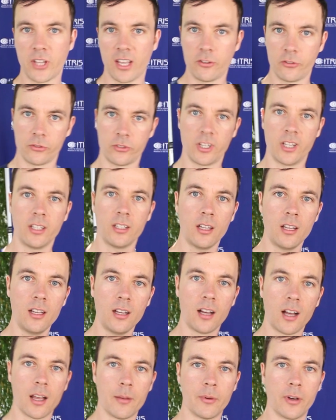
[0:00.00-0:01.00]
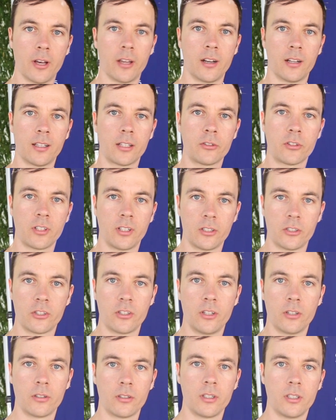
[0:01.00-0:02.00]
Andrew Tinka. I'm an electrical
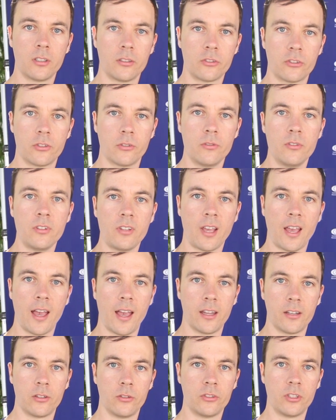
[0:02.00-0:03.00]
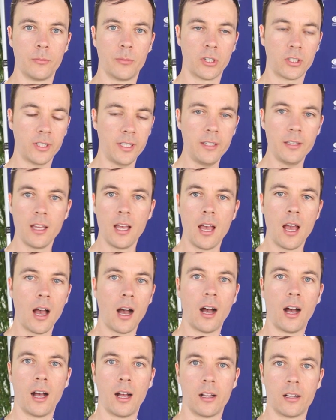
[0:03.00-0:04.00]
engineering student at UC Berkeley.
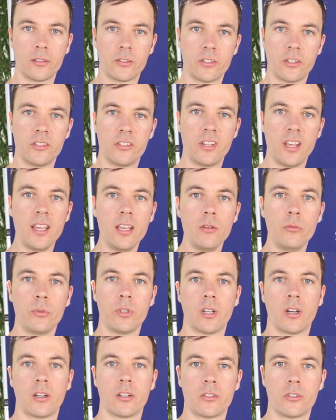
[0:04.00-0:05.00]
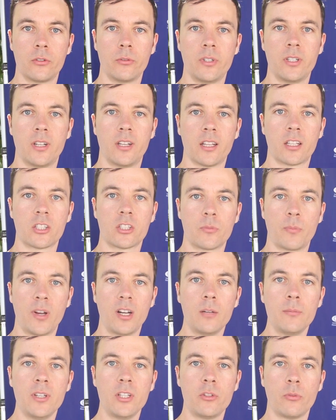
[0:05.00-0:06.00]
Today we are doing an
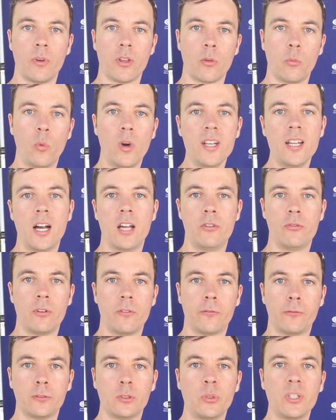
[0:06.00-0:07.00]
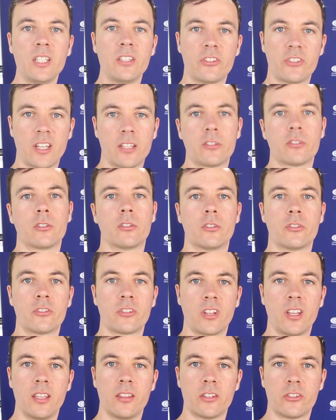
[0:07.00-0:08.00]
experiment with 100 floating
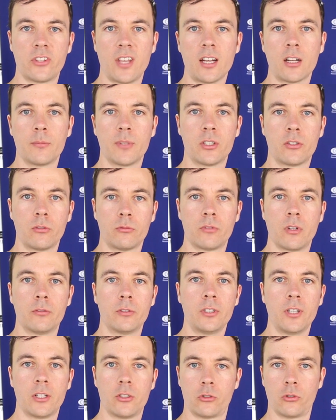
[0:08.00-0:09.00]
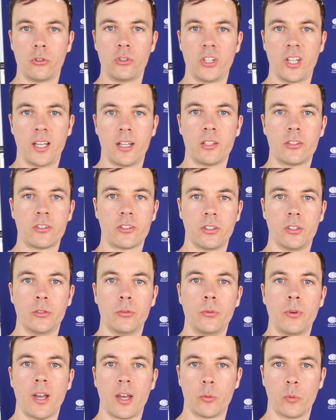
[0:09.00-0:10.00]
sensors in the Sacramento River and Georgiana
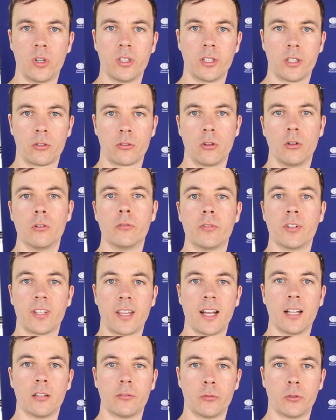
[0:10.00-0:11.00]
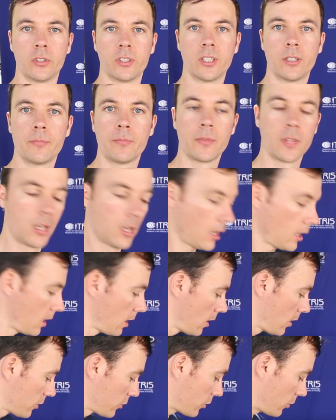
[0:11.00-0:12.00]
Slough at Walnut Grove in California.
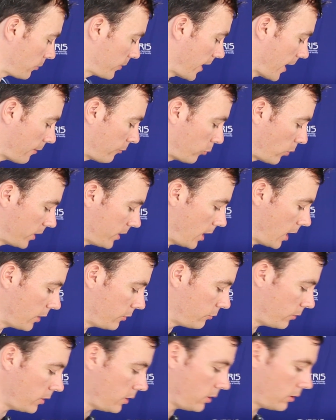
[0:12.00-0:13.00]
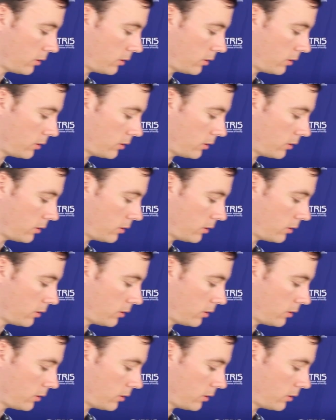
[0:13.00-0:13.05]
So we have 100